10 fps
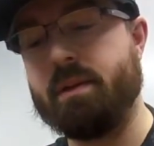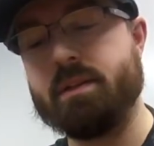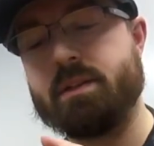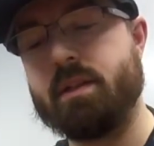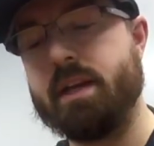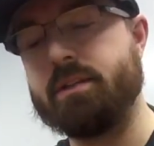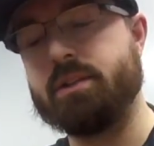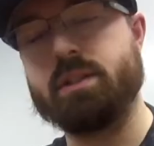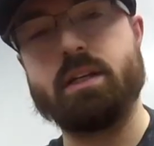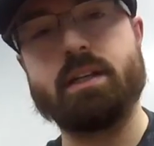this thing is
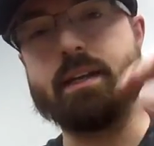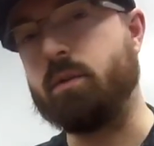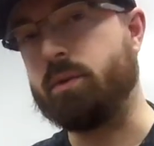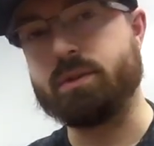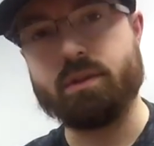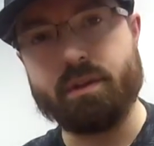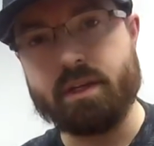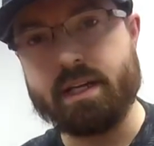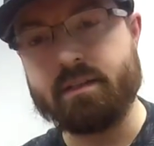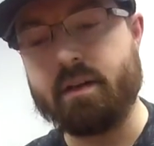just going to take the holster to the
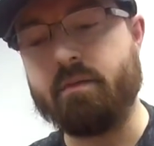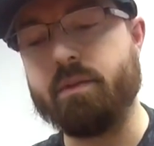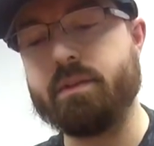next level.